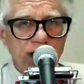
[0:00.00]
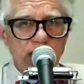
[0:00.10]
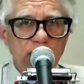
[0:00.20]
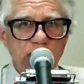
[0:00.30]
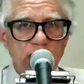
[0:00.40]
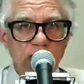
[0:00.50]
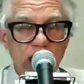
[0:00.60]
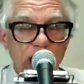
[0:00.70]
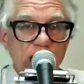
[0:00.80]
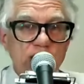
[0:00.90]

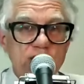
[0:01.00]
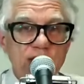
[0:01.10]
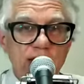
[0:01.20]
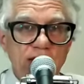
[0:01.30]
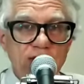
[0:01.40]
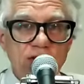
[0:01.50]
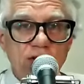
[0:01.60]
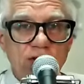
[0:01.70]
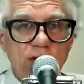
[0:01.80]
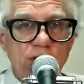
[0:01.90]
'cause days
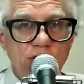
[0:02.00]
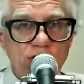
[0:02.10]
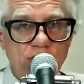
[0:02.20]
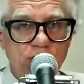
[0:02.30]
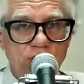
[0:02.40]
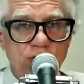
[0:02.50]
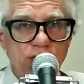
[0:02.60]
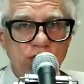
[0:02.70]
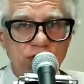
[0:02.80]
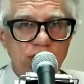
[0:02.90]
turn into
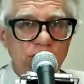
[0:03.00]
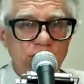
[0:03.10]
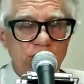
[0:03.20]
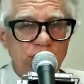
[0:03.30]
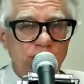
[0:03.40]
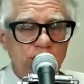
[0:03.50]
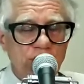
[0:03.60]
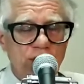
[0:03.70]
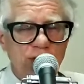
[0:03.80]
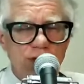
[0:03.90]

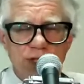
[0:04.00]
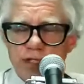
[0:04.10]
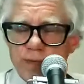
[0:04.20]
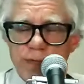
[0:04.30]
years.